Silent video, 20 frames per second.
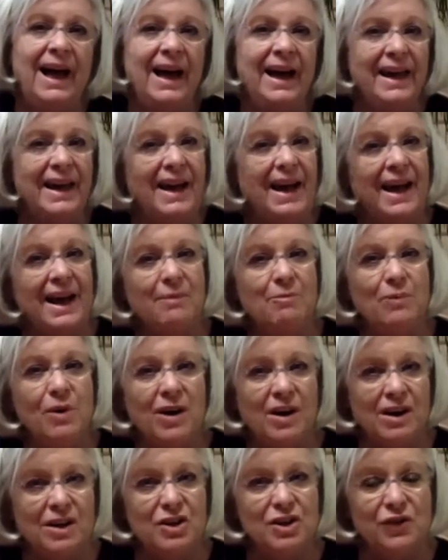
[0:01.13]
Hi, I'm
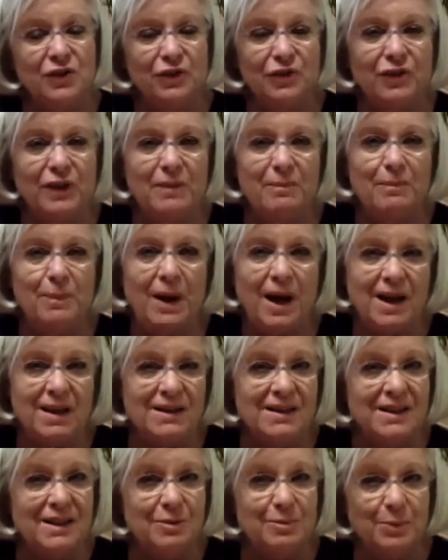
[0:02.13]
Marge from
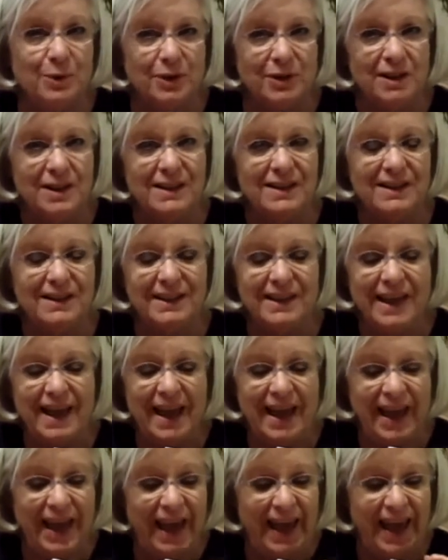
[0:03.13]
Box to Books,
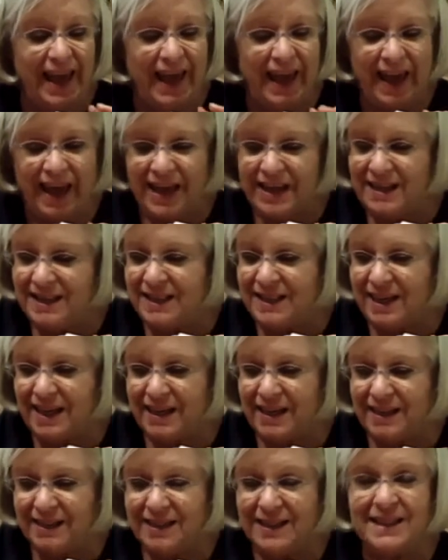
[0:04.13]
and
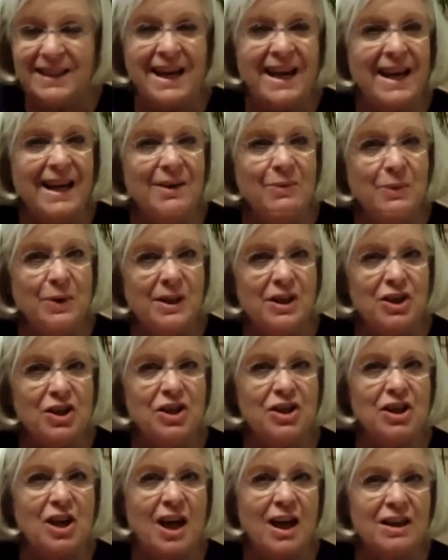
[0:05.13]
today I wanted
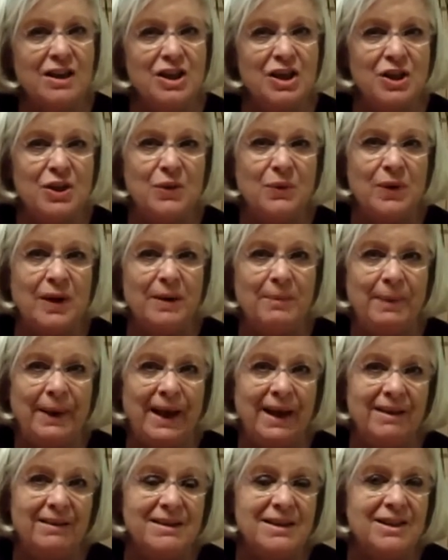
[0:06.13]
to talk to you
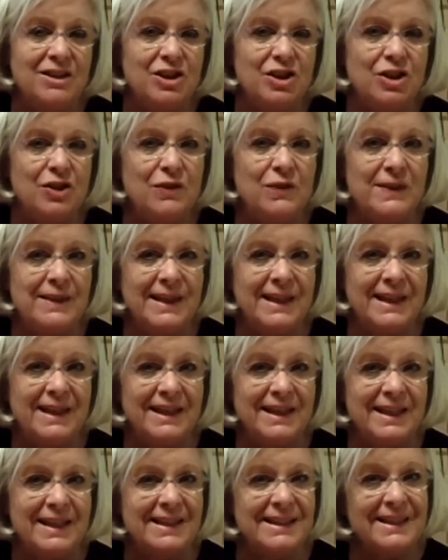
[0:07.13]
about
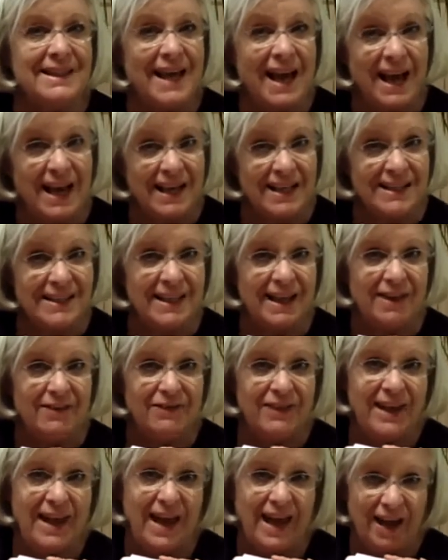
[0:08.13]
choosing the size
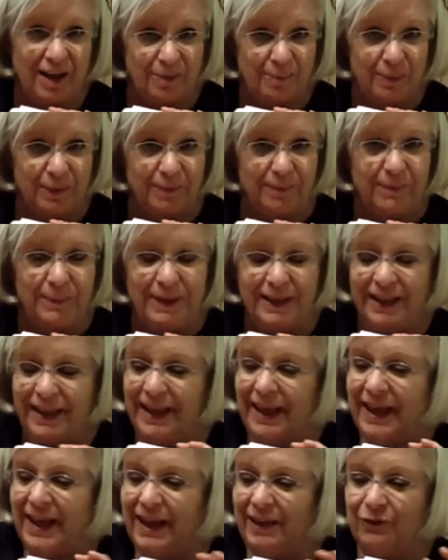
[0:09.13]
of the album
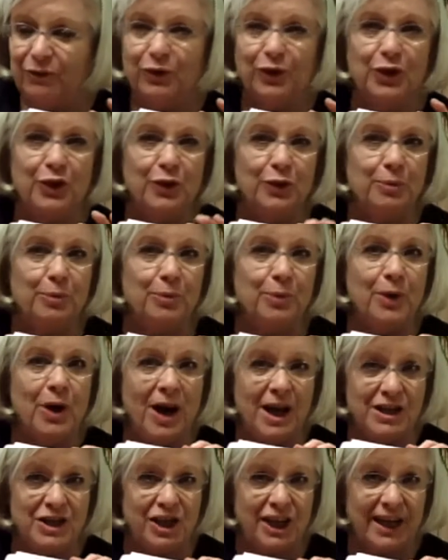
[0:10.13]
for your
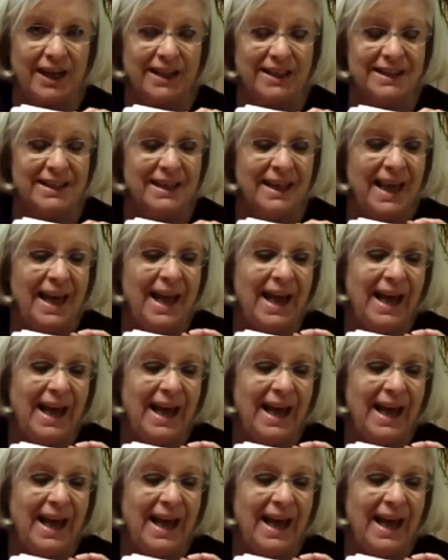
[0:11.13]
project.